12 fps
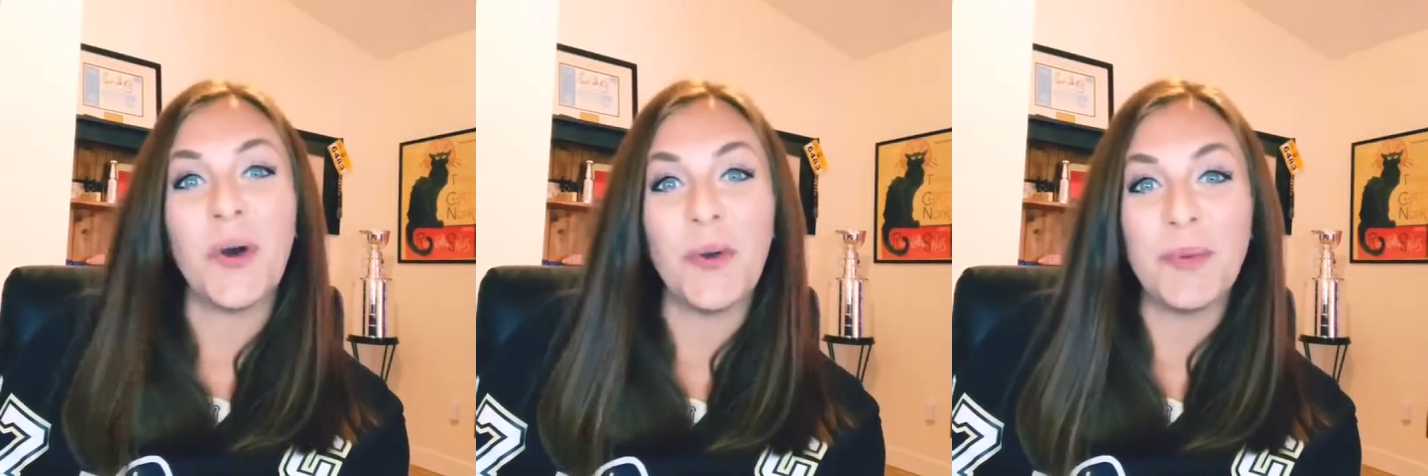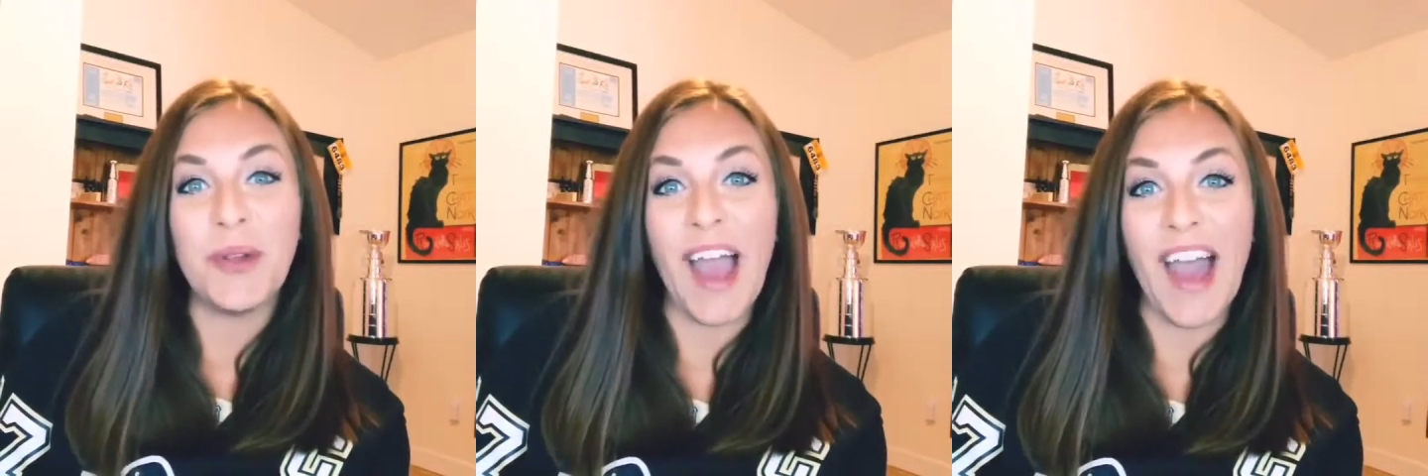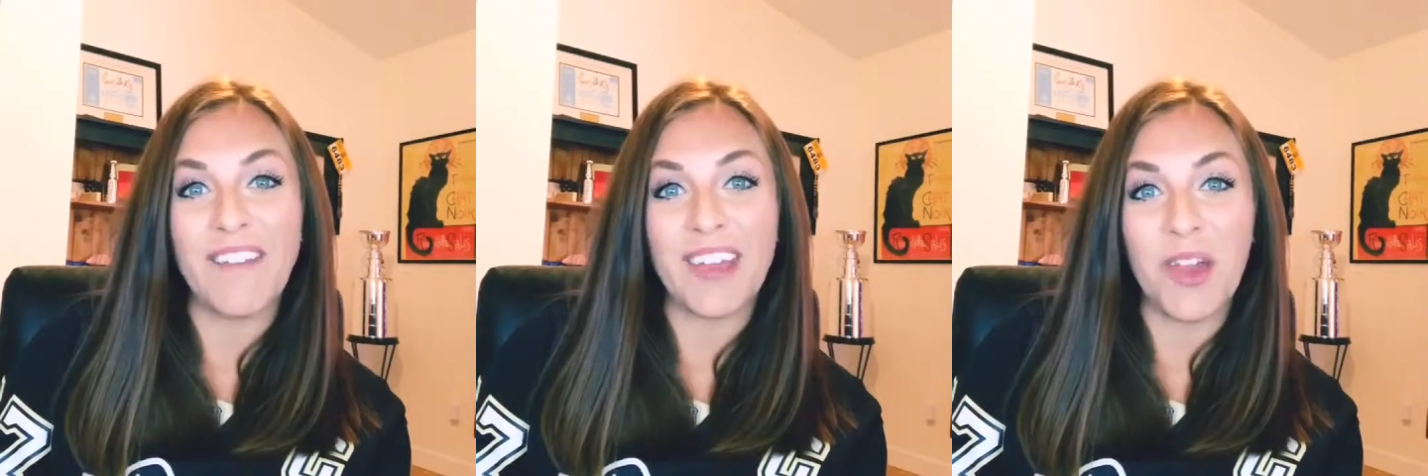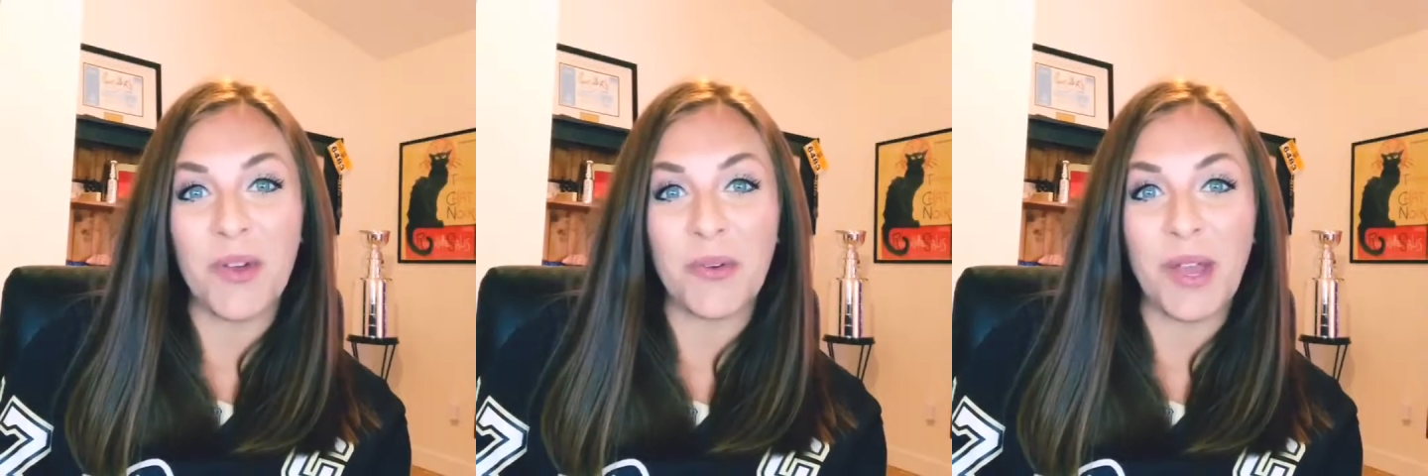Hope you're
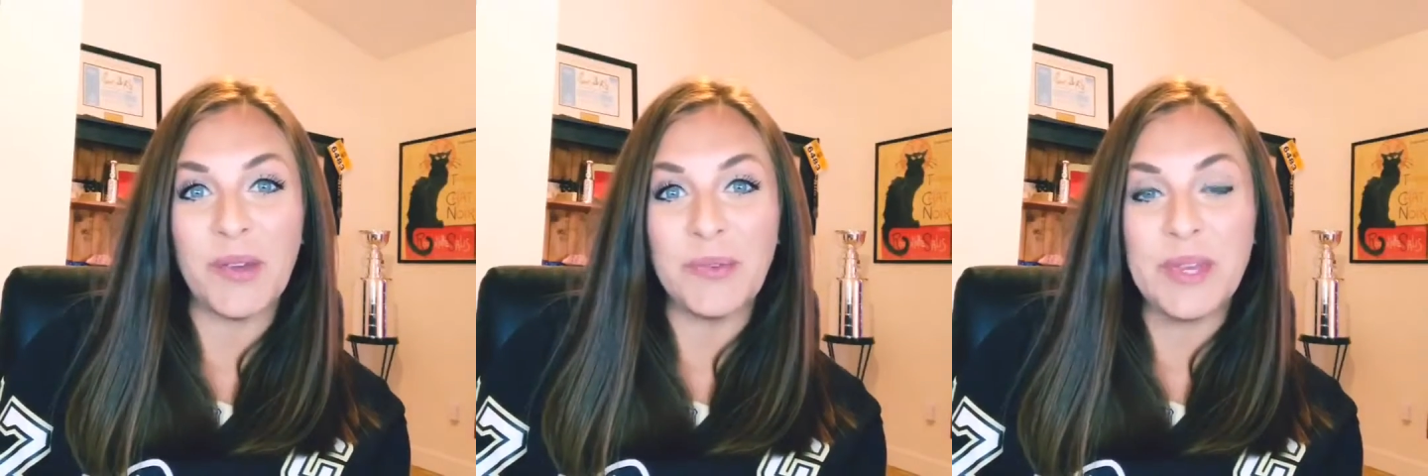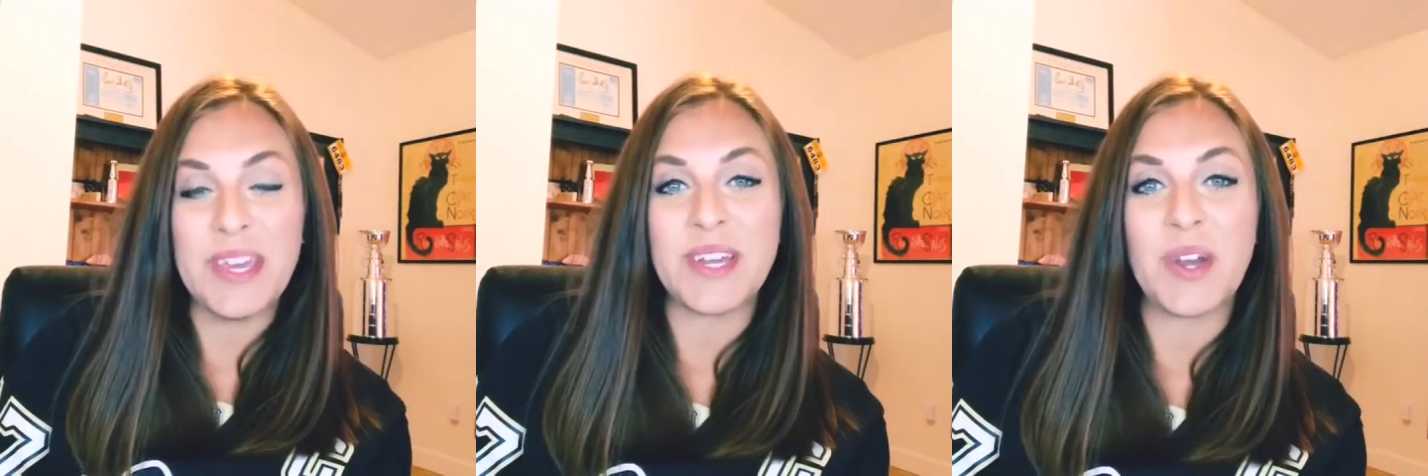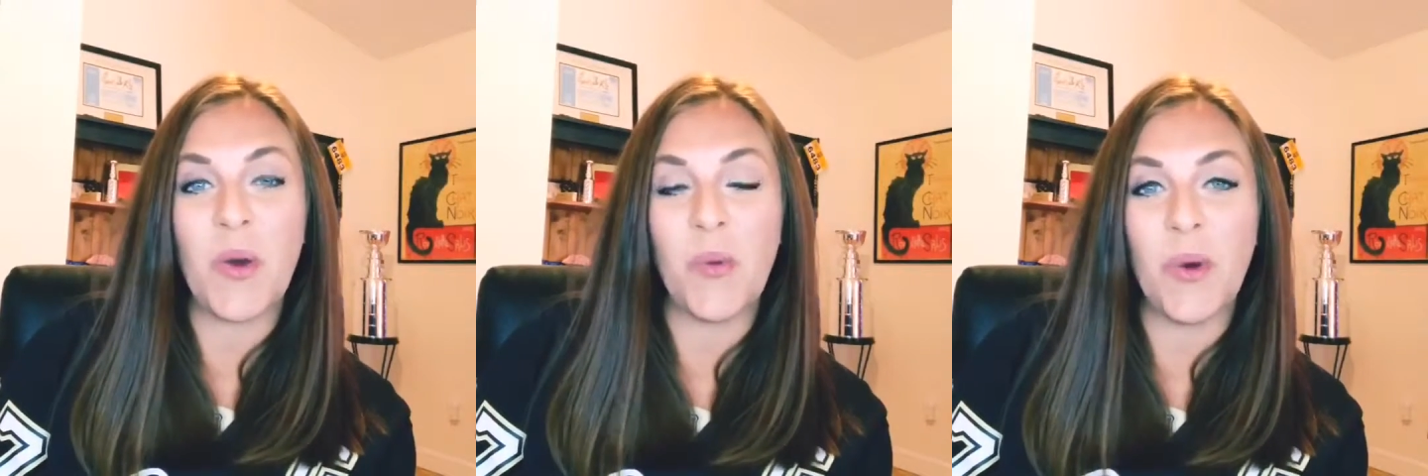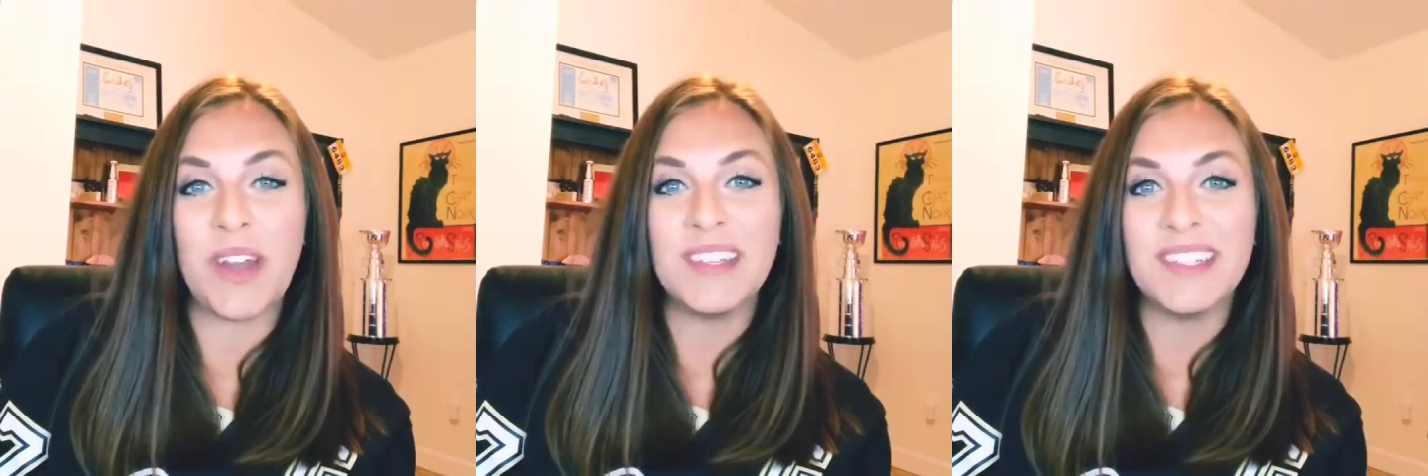having a great week.
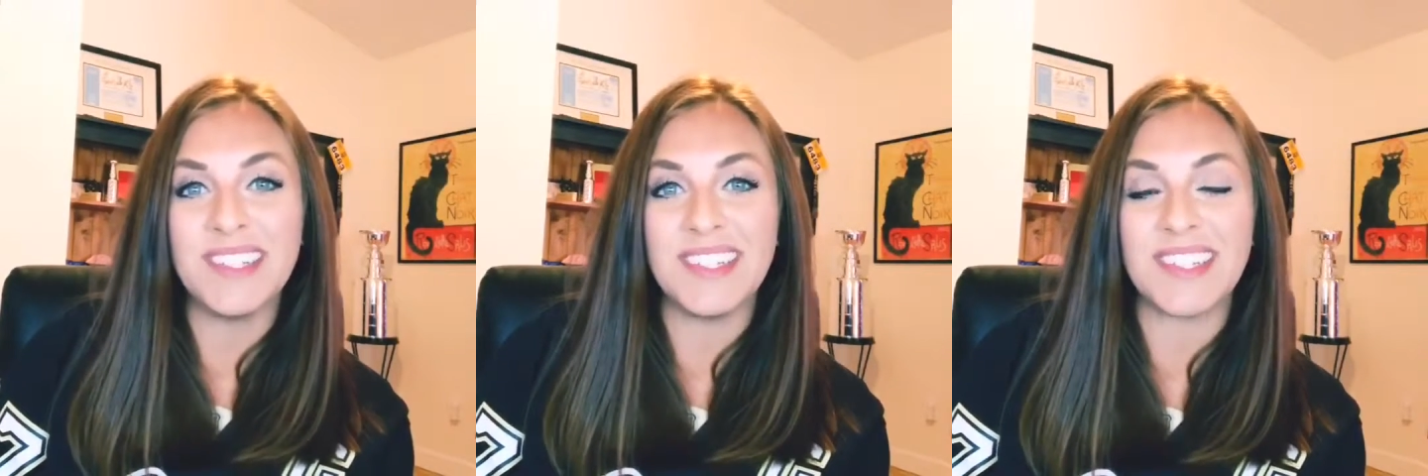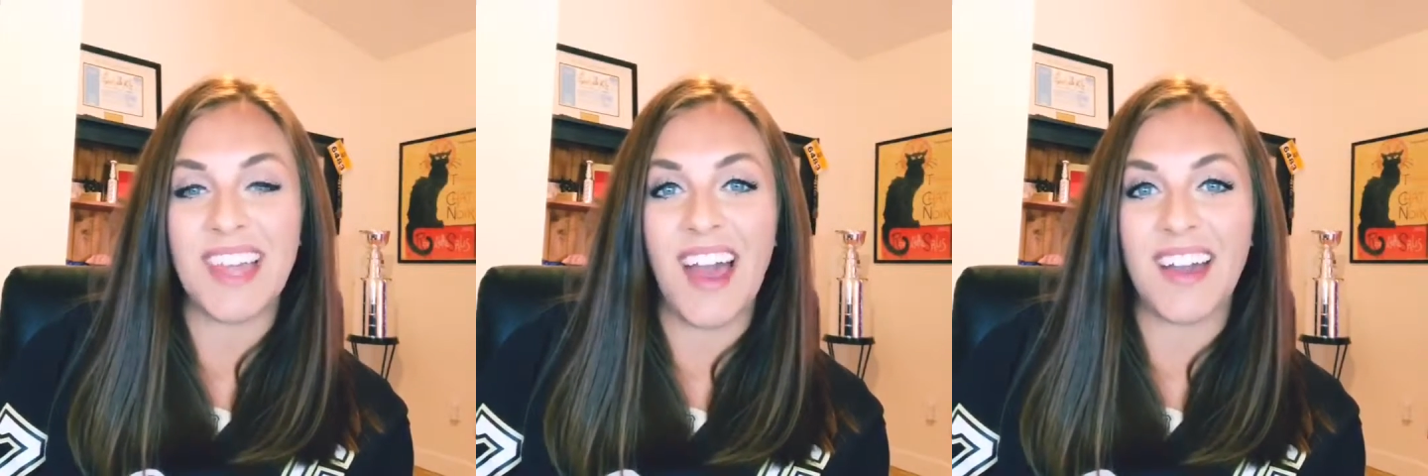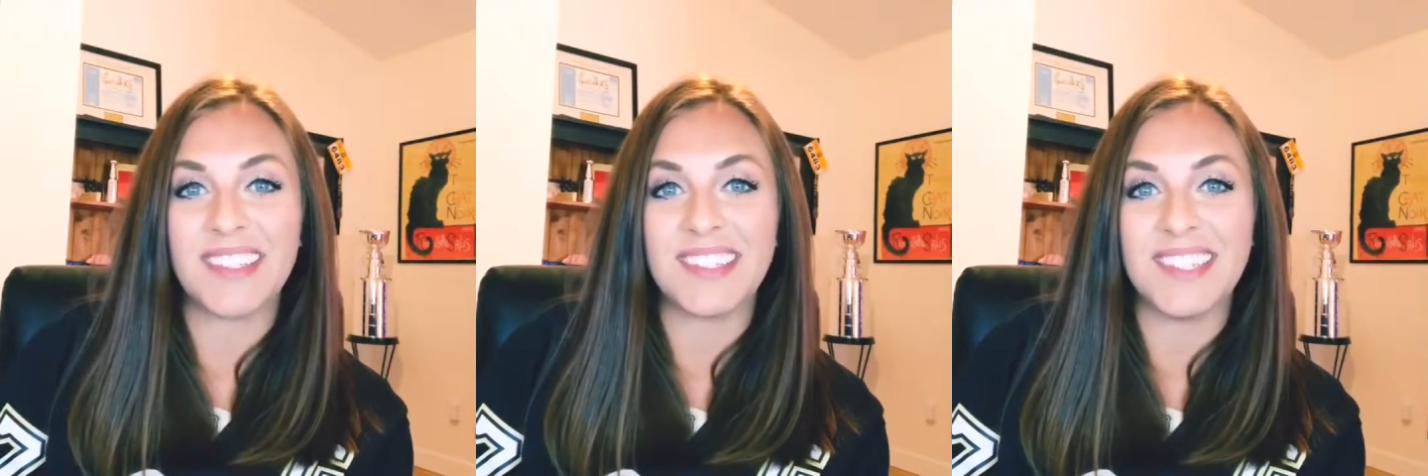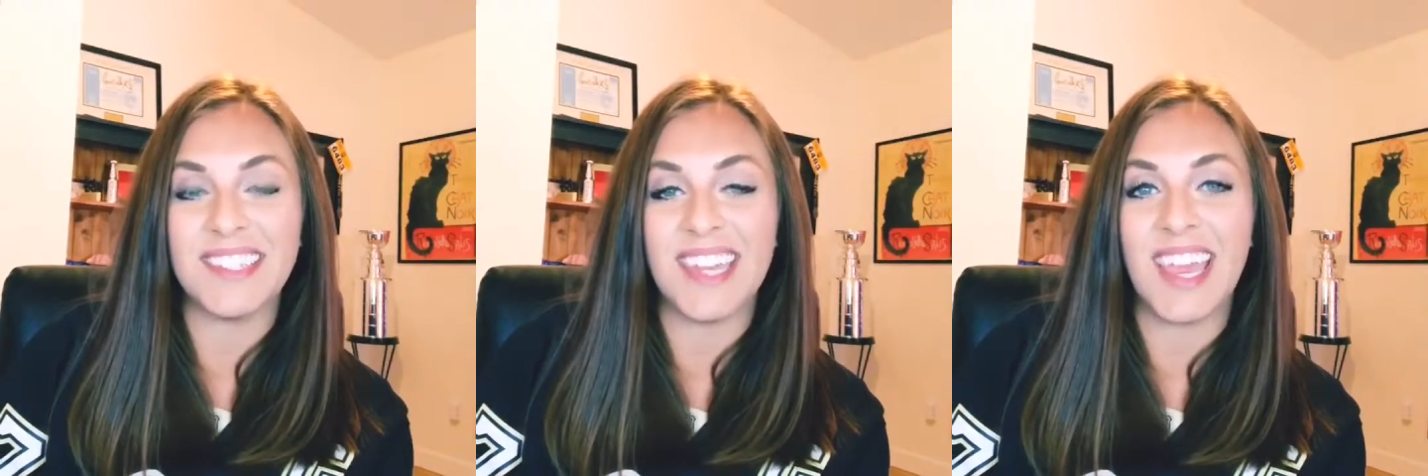Wanted to talk
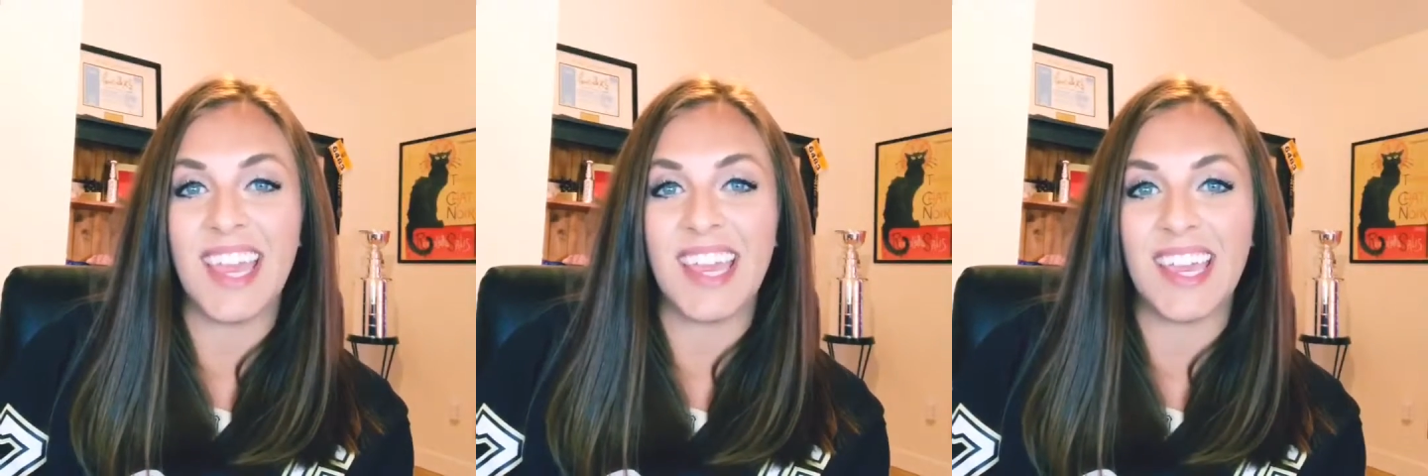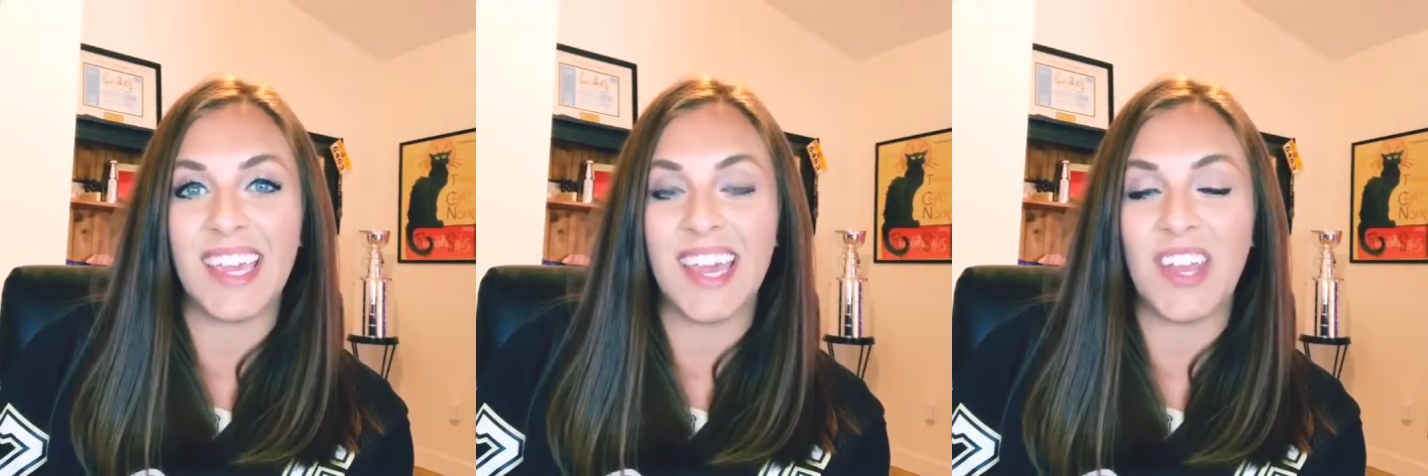today